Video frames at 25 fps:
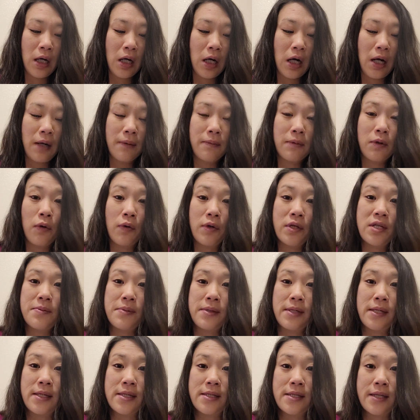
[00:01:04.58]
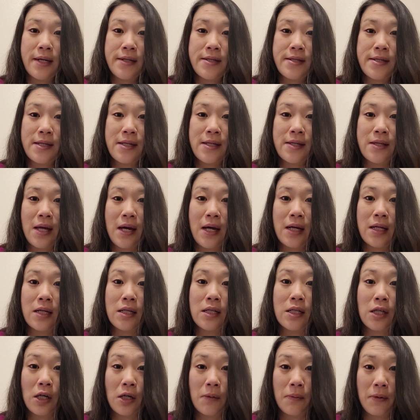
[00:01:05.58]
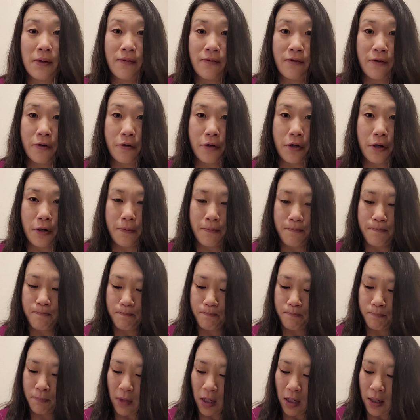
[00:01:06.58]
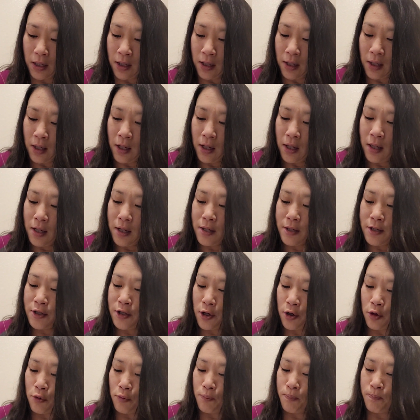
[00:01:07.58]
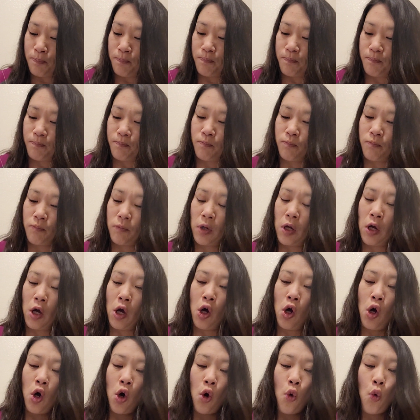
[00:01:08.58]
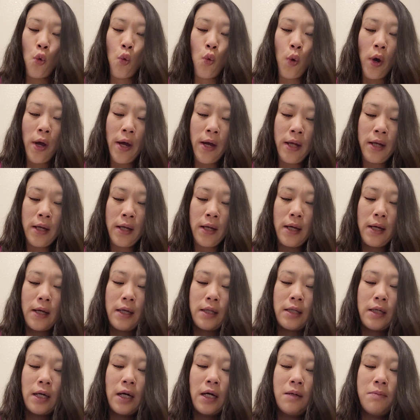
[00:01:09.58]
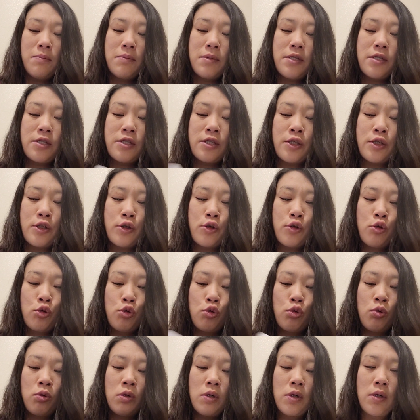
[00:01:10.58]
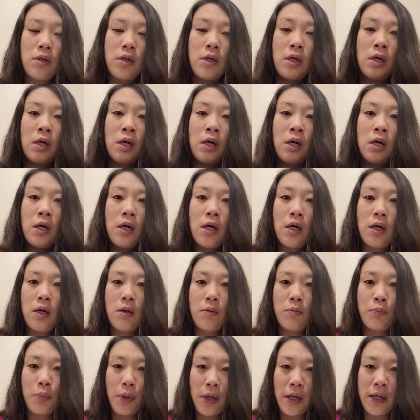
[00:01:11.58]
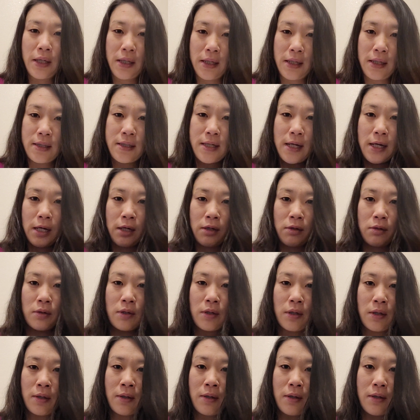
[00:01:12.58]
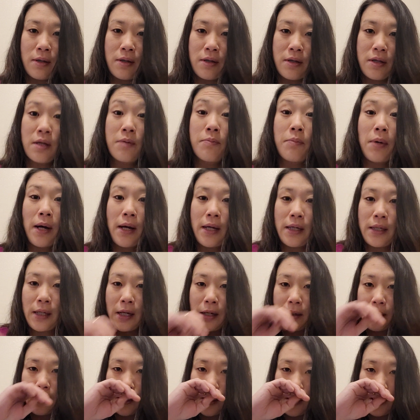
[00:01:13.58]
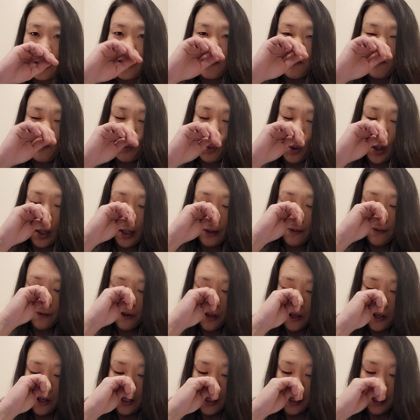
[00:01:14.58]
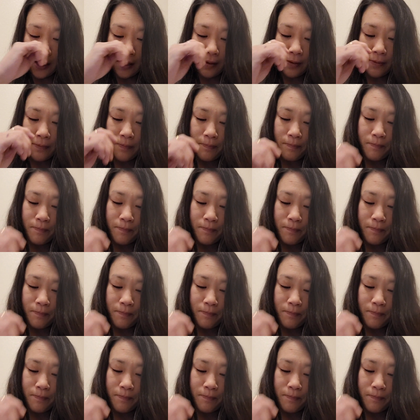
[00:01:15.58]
I'm going to be discussing that a little bit further. So, when it comes to breaking down the binary way of thinking,